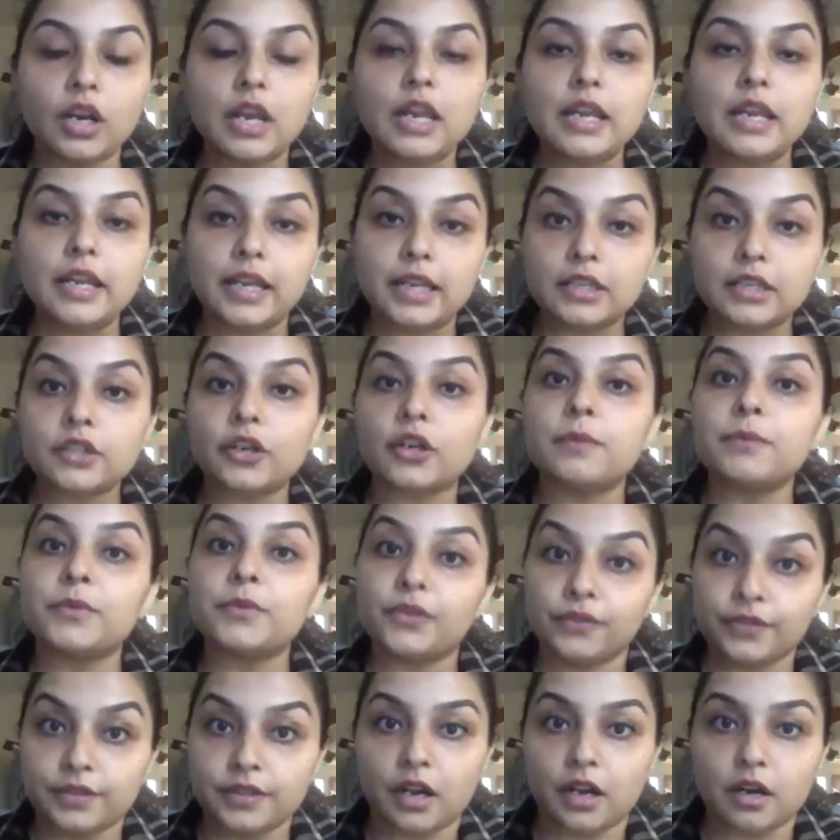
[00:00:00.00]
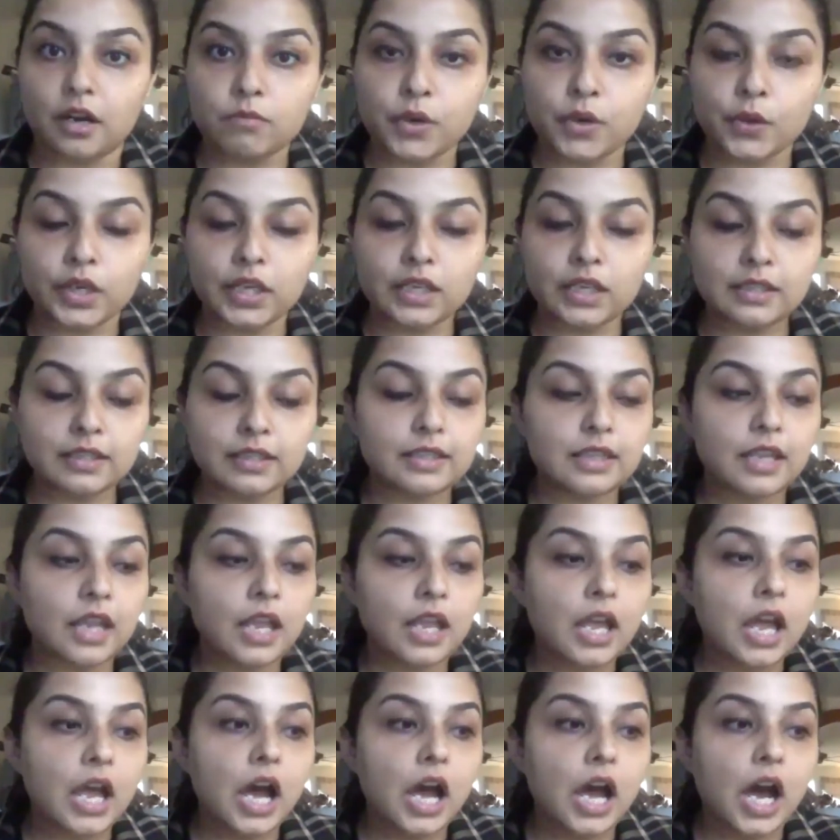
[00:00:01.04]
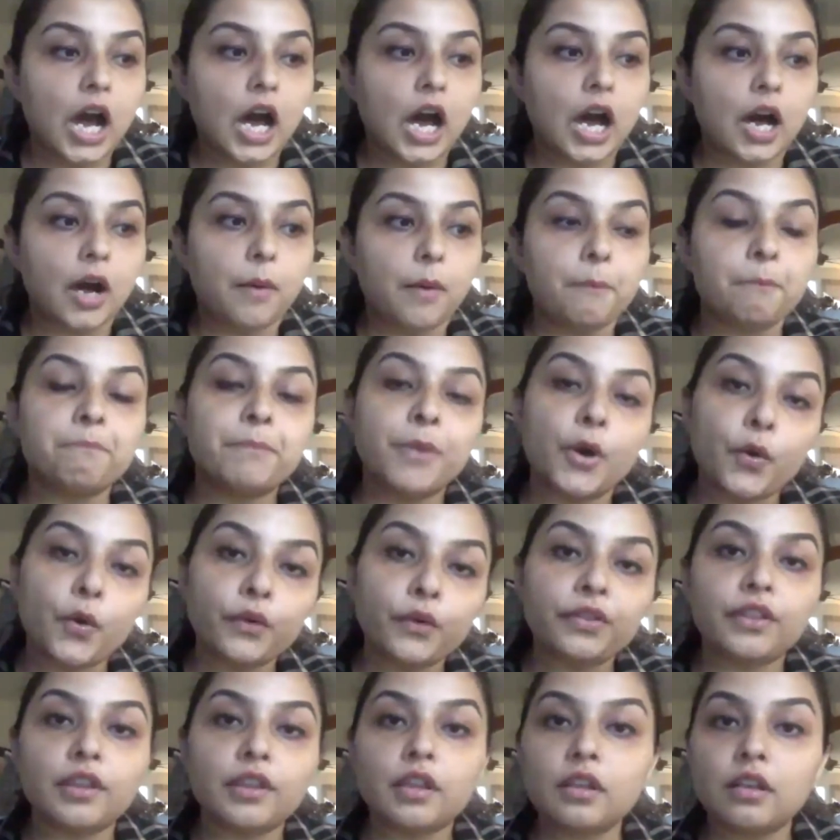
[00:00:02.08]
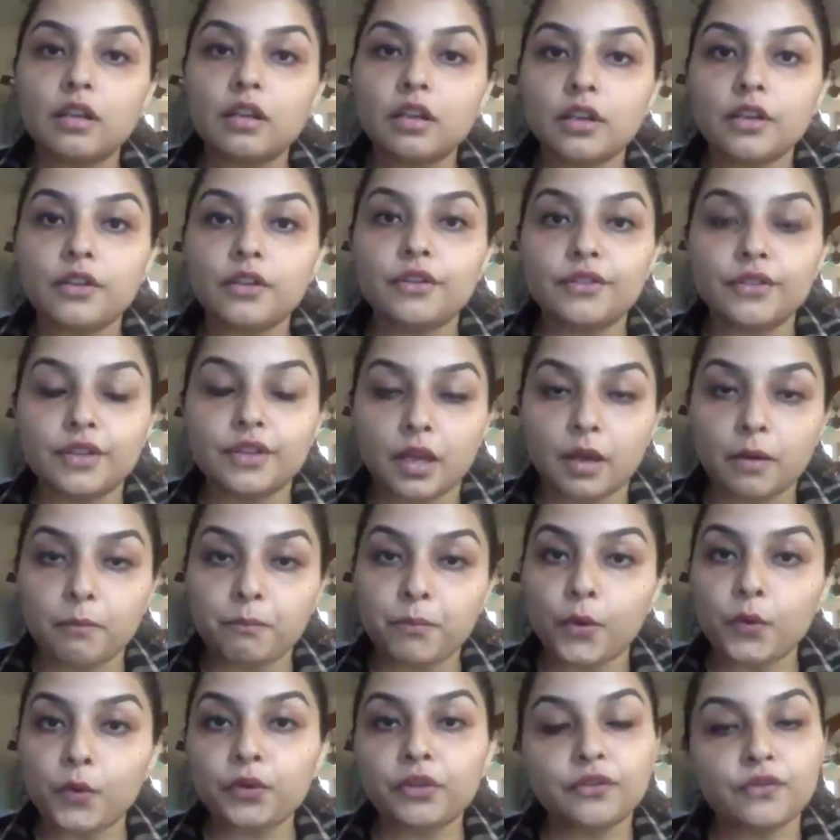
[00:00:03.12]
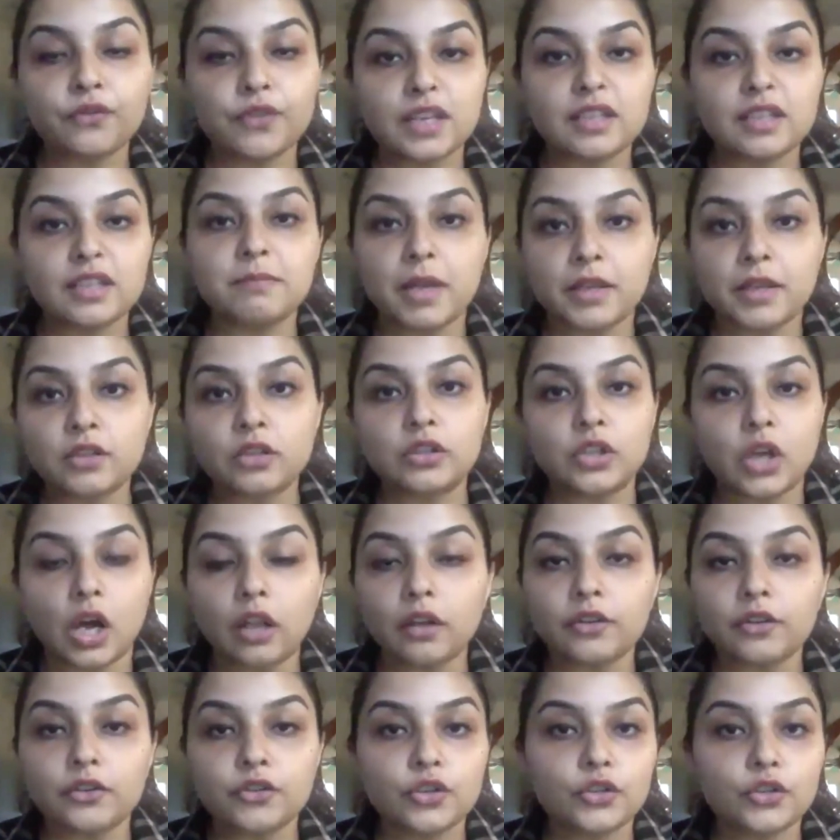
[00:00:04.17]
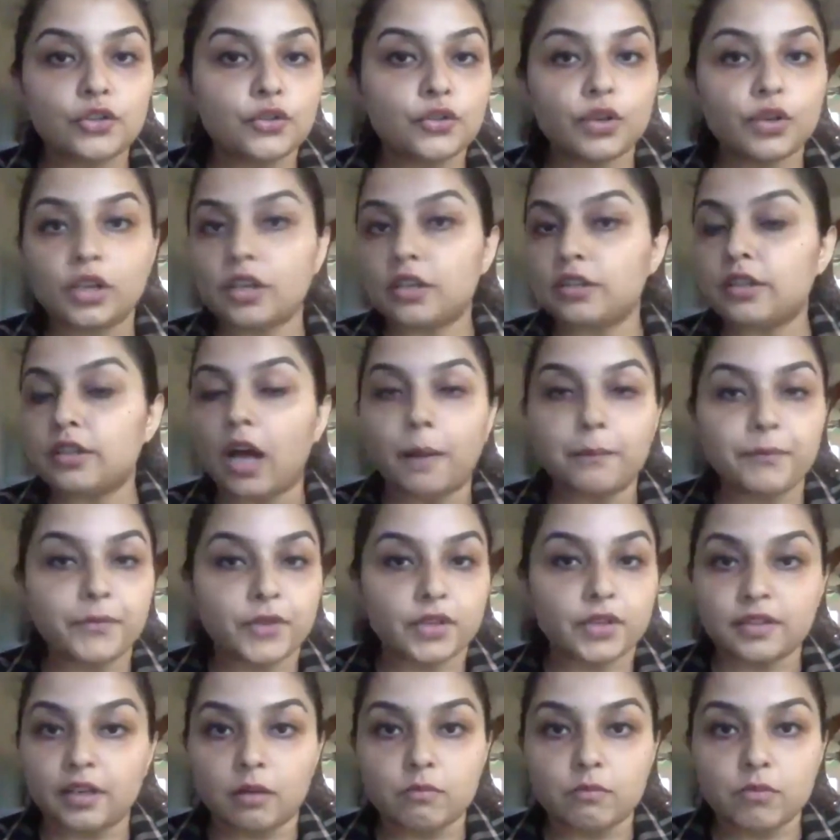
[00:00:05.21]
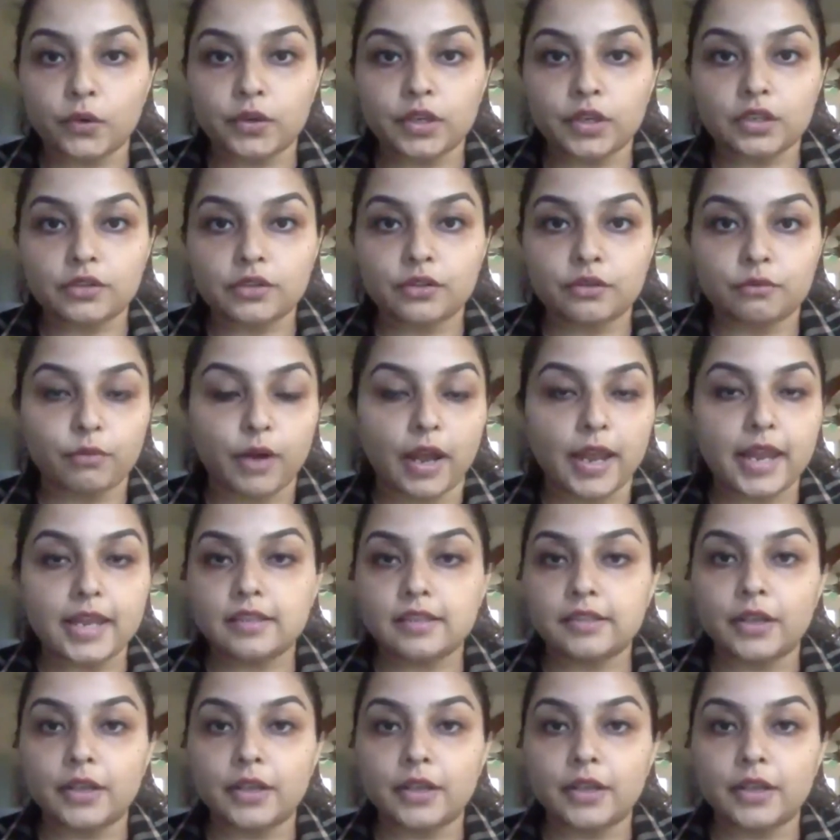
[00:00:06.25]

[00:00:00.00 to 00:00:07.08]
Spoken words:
in terms of ceremonies. Both of these methodologies, you can adopt the ceremonies, right?